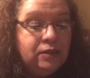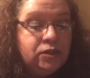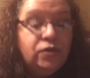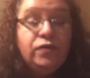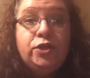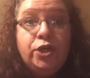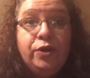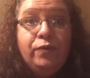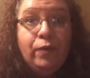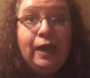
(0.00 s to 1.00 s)
so that you
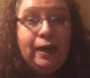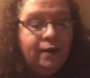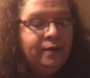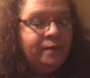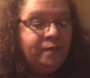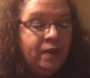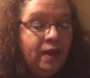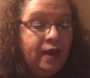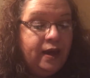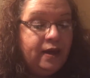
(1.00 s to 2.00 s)
can read.
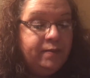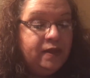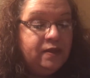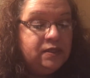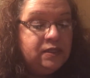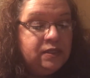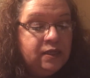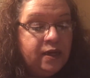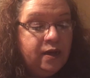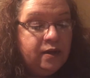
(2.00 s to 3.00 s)
And this is in
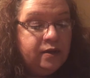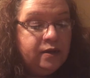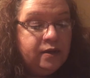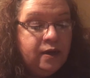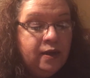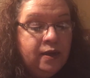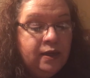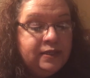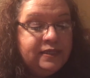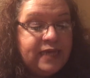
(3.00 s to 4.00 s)
the color
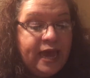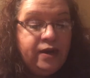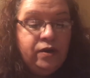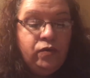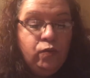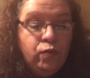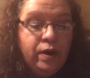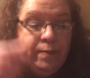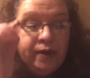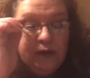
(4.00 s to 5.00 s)
Satin
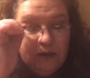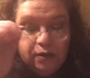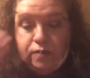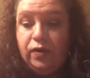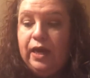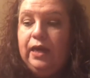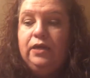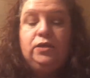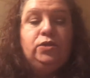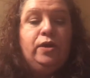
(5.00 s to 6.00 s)
Ribbon. Okay,
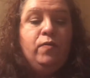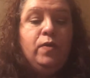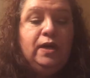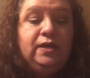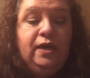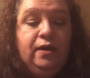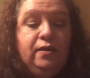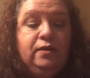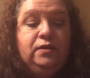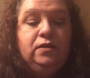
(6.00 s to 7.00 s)
so I want to
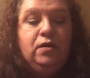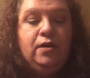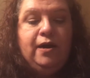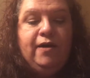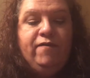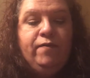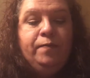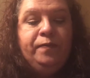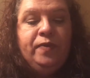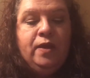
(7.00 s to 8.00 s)
take this off.
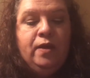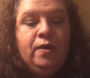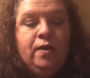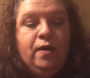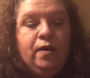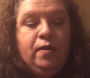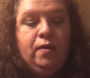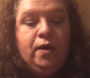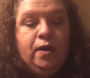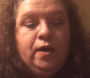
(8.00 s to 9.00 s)

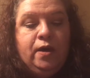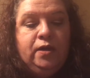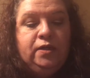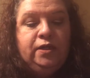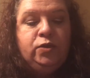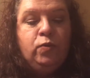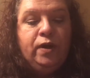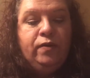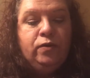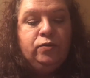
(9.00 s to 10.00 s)
And it's one
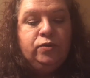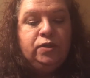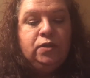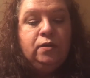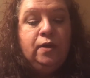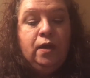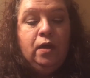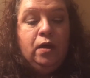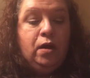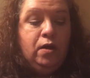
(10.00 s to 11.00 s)
of those
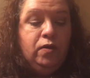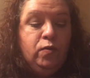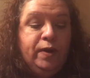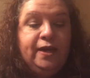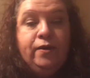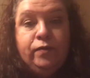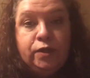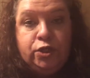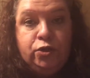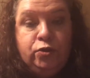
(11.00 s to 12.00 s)
all the way down the
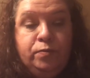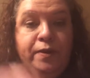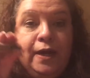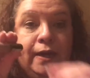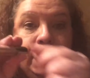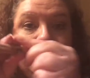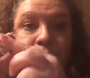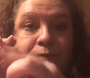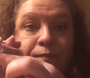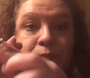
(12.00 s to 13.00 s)
tube kind of,